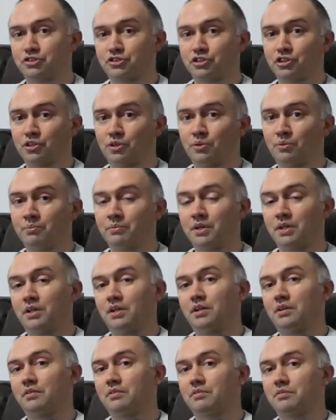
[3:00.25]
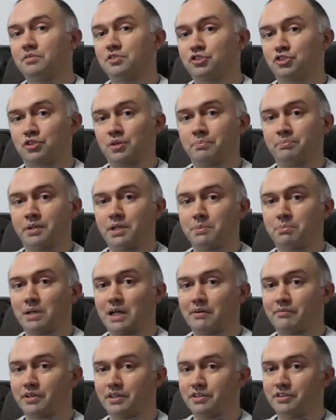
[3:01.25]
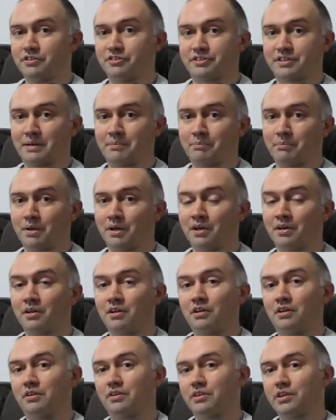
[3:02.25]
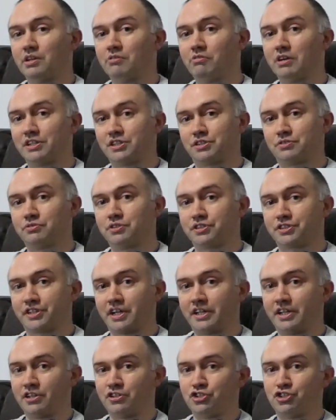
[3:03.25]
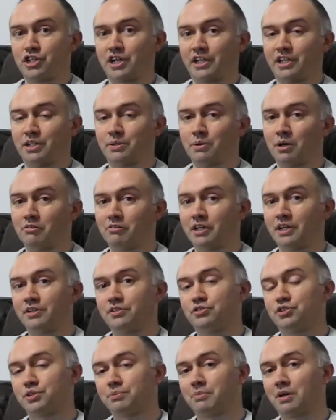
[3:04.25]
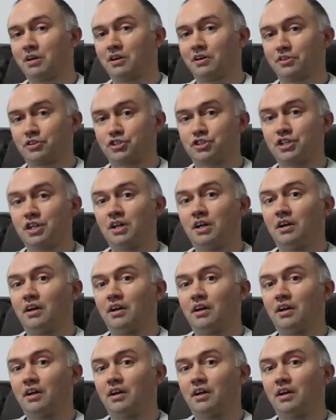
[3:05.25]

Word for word: soon. Some people have it in December, the rest of us get it in January to March,